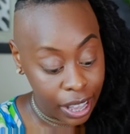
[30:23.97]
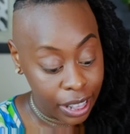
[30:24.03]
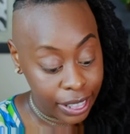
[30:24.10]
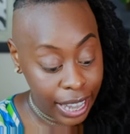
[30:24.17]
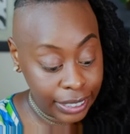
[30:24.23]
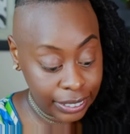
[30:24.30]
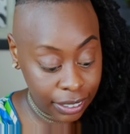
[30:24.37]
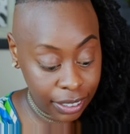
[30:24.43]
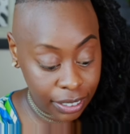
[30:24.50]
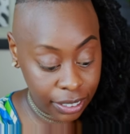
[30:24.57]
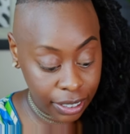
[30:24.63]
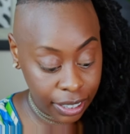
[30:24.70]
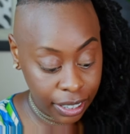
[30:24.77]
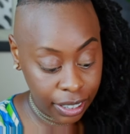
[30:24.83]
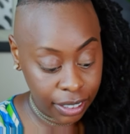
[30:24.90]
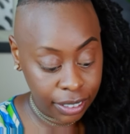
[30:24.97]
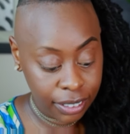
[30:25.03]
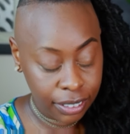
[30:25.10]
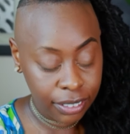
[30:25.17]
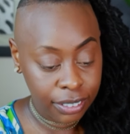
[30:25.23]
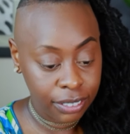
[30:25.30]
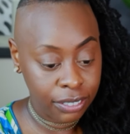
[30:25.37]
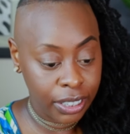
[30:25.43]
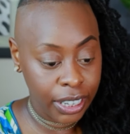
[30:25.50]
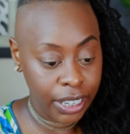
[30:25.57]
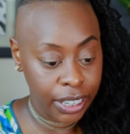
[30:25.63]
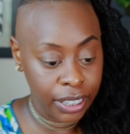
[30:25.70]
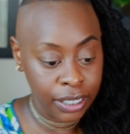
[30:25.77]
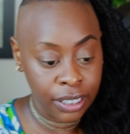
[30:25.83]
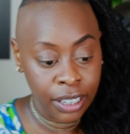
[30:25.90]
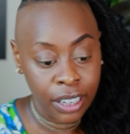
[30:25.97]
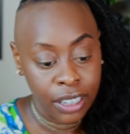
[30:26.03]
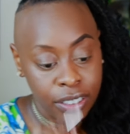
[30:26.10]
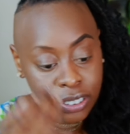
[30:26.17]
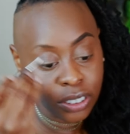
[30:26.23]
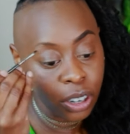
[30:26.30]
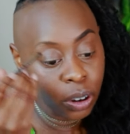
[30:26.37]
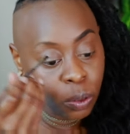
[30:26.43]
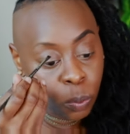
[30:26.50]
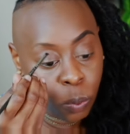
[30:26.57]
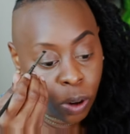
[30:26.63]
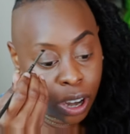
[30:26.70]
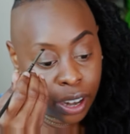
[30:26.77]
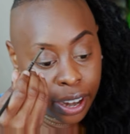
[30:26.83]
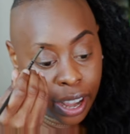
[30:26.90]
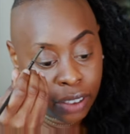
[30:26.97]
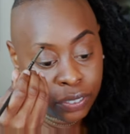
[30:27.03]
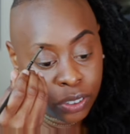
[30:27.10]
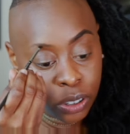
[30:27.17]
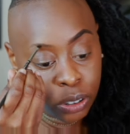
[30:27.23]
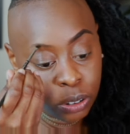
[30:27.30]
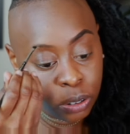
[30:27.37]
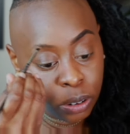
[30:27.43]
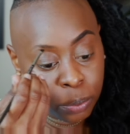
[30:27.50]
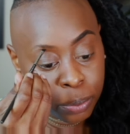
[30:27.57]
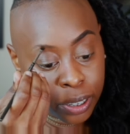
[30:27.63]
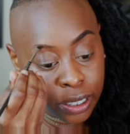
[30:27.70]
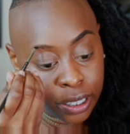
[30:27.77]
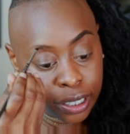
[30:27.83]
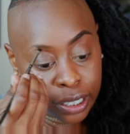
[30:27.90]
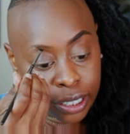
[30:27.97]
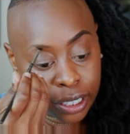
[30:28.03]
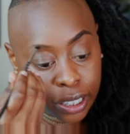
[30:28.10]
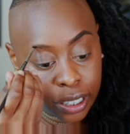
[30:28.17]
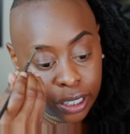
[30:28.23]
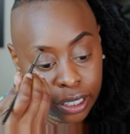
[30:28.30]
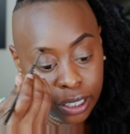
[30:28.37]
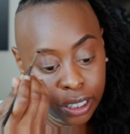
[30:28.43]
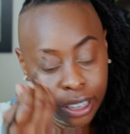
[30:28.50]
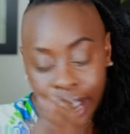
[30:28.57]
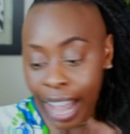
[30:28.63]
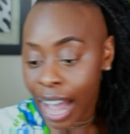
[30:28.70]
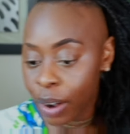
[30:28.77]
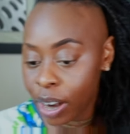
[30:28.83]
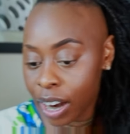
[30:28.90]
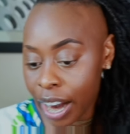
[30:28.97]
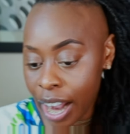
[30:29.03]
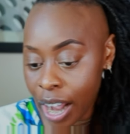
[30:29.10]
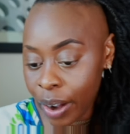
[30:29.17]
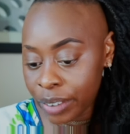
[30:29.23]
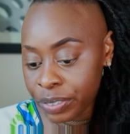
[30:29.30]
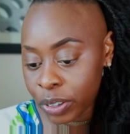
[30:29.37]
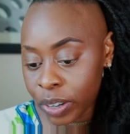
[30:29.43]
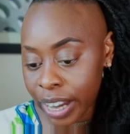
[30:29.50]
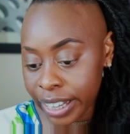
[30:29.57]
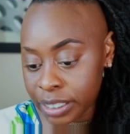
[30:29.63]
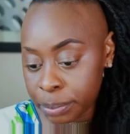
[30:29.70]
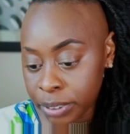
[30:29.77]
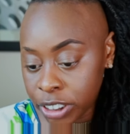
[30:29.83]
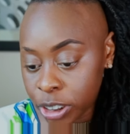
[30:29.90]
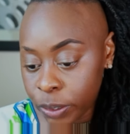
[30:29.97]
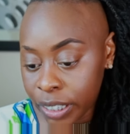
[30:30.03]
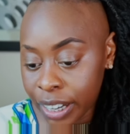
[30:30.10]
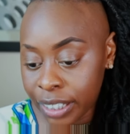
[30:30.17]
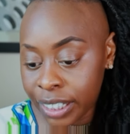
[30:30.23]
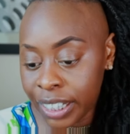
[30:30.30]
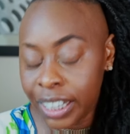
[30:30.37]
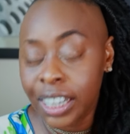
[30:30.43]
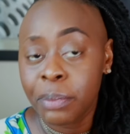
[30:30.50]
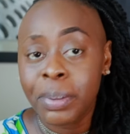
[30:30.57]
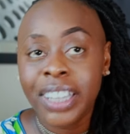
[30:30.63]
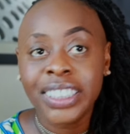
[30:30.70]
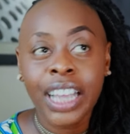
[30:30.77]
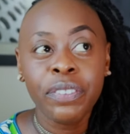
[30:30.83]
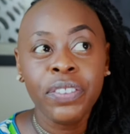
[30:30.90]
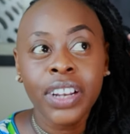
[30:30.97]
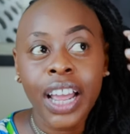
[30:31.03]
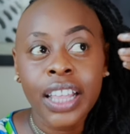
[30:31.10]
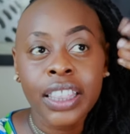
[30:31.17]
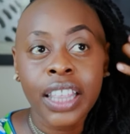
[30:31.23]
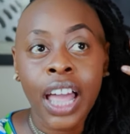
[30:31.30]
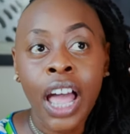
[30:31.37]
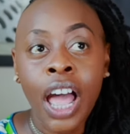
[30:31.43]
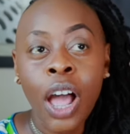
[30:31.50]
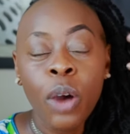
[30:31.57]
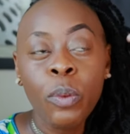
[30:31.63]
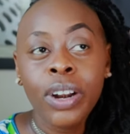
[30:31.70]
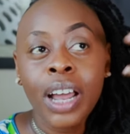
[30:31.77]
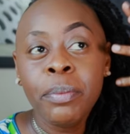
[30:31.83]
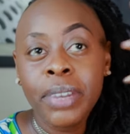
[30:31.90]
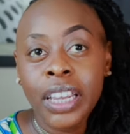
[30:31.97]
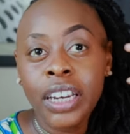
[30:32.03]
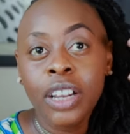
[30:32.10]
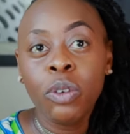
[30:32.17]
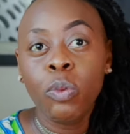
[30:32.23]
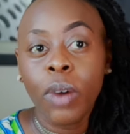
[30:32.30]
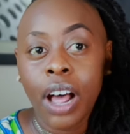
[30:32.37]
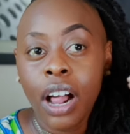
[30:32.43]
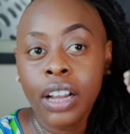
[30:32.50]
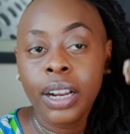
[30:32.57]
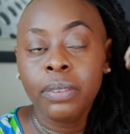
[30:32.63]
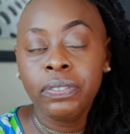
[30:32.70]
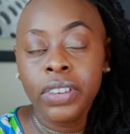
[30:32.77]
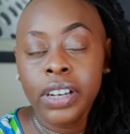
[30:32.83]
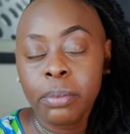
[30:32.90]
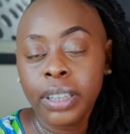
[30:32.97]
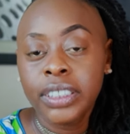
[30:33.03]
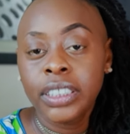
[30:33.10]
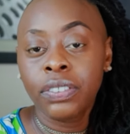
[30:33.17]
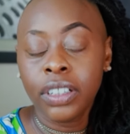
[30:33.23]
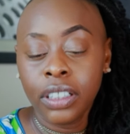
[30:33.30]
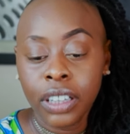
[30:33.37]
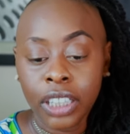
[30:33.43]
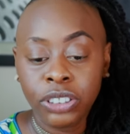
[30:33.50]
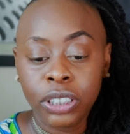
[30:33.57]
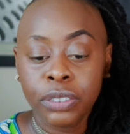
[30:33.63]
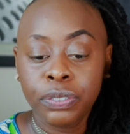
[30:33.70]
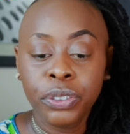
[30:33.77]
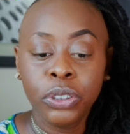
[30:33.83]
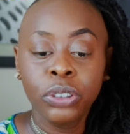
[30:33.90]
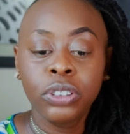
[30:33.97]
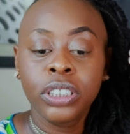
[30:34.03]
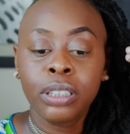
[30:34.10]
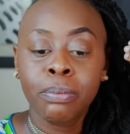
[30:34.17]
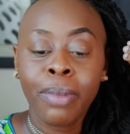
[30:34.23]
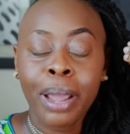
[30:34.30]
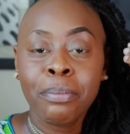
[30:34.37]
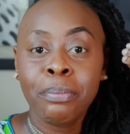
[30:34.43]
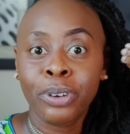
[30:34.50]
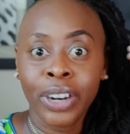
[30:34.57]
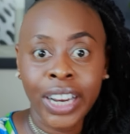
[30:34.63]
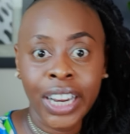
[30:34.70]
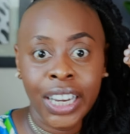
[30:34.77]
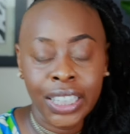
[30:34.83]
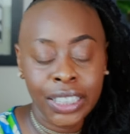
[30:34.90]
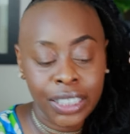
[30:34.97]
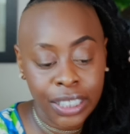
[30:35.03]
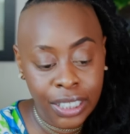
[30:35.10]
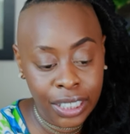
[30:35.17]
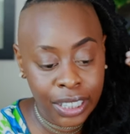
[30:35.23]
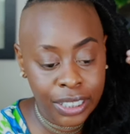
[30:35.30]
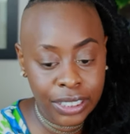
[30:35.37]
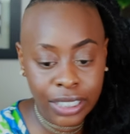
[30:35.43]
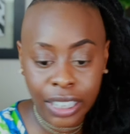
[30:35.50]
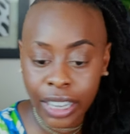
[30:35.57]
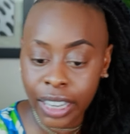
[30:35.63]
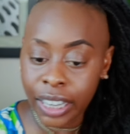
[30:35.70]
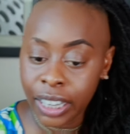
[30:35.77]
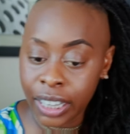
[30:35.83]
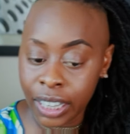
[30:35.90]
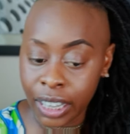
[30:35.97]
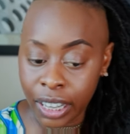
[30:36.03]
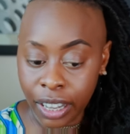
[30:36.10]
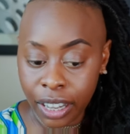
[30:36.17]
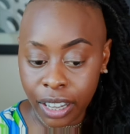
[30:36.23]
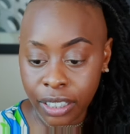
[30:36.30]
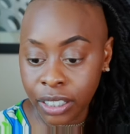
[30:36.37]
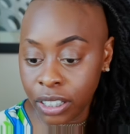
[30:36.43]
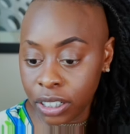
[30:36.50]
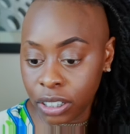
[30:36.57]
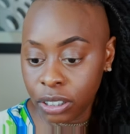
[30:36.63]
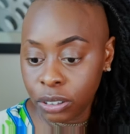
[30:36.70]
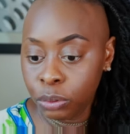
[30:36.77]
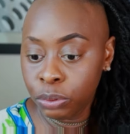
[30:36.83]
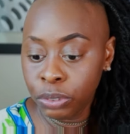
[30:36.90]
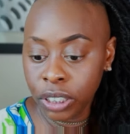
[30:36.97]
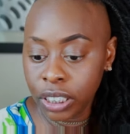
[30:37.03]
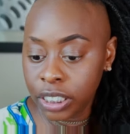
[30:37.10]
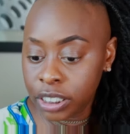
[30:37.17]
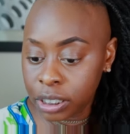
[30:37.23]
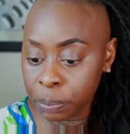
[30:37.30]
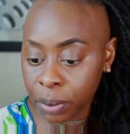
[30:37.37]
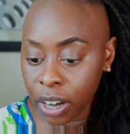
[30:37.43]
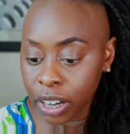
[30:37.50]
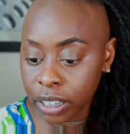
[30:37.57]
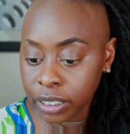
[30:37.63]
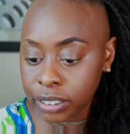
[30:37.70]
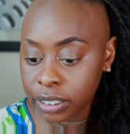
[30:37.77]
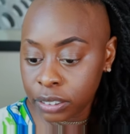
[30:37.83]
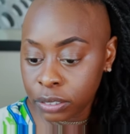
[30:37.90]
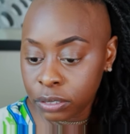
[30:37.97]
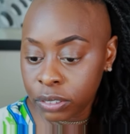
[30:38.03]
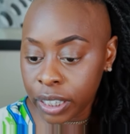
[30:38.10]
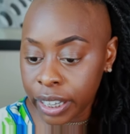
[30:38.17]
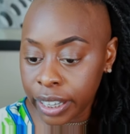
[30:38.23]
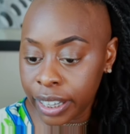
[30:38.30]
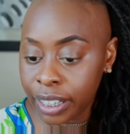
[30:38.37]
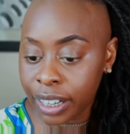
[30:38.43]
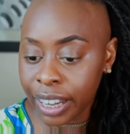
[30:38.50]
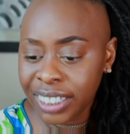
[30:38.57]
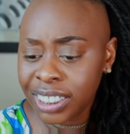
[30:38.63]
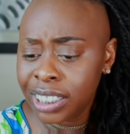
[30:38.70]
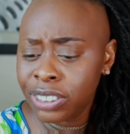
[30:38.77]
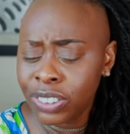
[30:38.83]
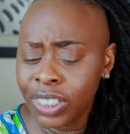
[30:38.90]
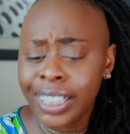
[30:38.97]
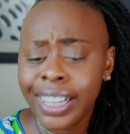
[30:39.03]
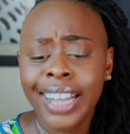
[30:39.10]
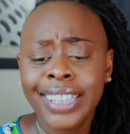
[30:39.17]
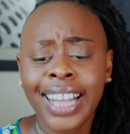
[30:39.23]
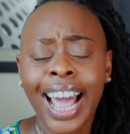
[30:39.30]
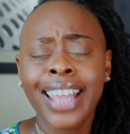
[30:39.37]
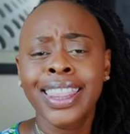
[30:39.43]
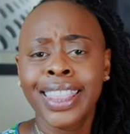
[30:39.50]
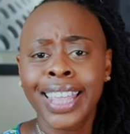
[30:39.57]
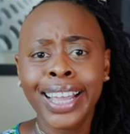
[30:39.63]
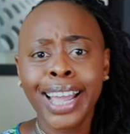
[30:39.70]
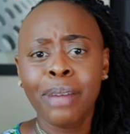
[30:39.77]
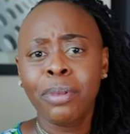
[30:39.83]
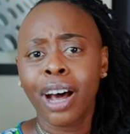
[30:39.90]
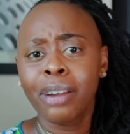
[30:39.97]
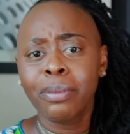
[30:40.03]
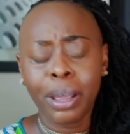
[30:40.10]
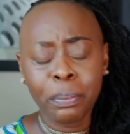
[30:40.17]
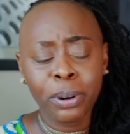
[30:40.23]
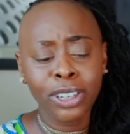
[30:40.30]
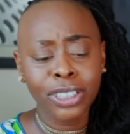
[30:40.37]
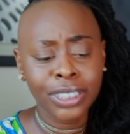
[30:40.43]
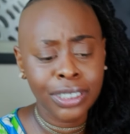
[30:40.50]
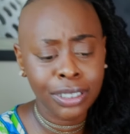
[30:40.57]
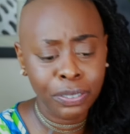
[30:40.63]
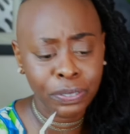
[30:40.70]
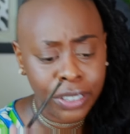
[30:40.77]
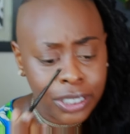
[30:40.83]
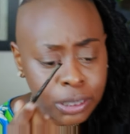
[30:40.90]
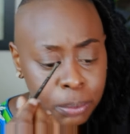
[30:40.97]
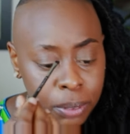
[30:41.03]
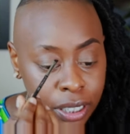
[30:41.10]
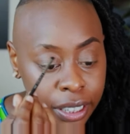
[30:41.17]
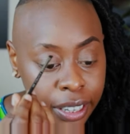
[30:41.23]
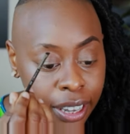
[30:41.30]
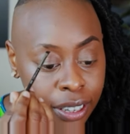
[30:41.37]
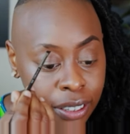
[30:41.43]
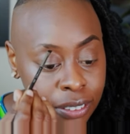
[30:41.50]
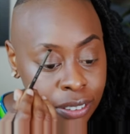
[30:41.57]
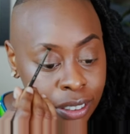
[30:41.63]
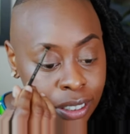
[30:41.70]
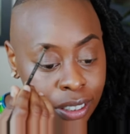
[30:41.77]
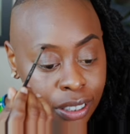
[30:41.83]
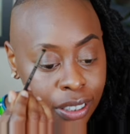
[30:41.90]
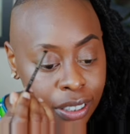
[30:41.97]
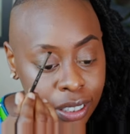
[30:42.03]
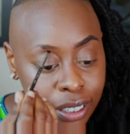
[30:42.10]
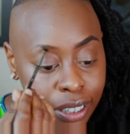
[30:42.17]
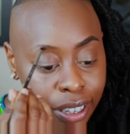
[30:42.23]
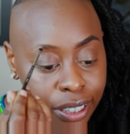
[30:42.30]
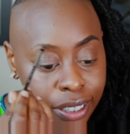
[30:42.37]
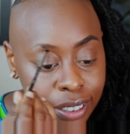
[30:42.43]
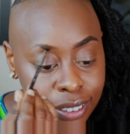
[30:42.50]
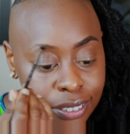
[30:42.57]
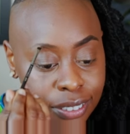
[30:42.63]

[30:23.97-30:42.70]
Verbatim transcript: That's another thing, right? So, what have you been eating? How how have you guys been doing on the eating? Because I feel like when I'm eating well and I'm feeding myself electric foods, my brain is like, you know, really sparked, right? I just realized I think I'm on my personal Facebook account. Yikes.